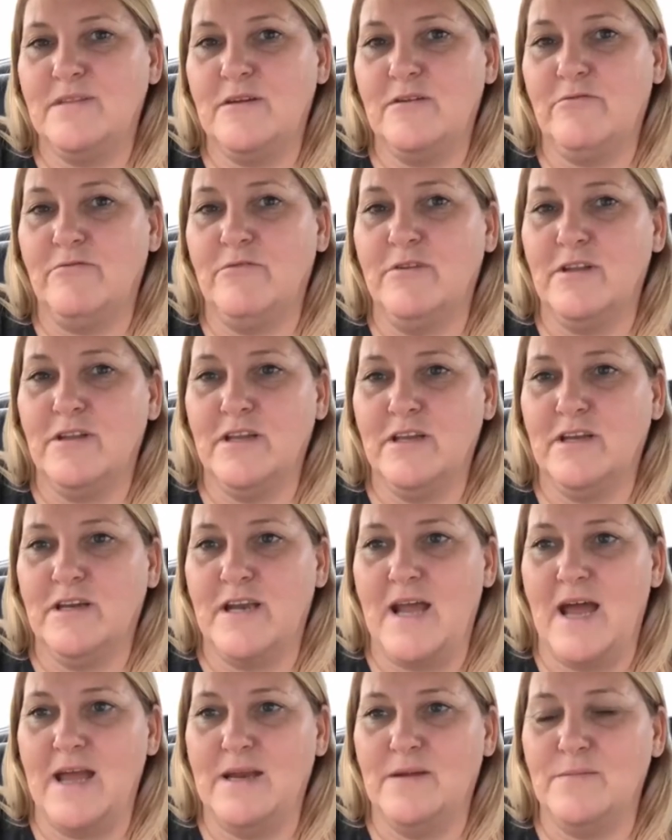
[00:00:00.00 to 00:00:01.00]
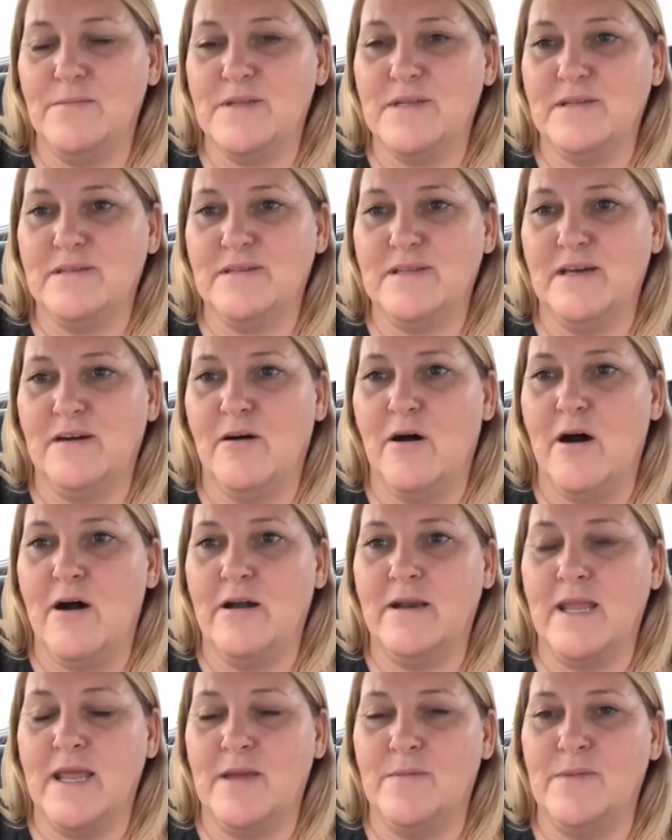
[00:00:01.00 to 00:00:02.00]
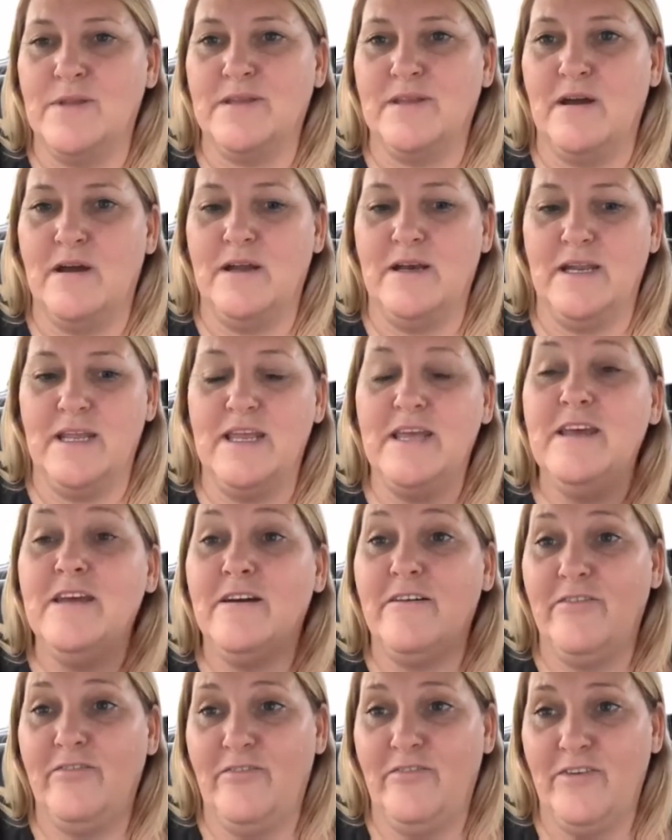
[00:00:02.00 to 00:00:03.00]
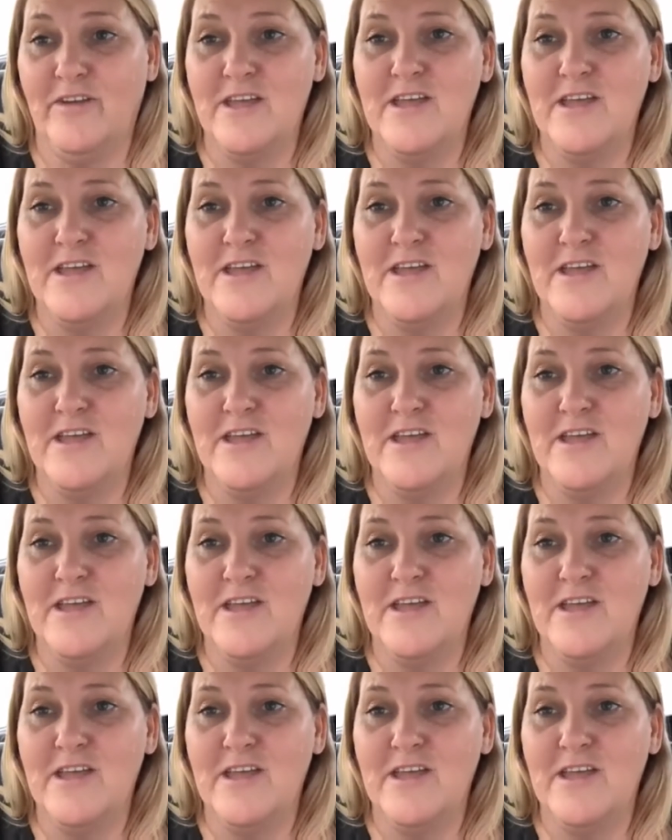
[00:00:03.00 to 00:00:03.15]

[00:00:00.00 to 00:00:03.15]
They're really good items to sell on Amazon if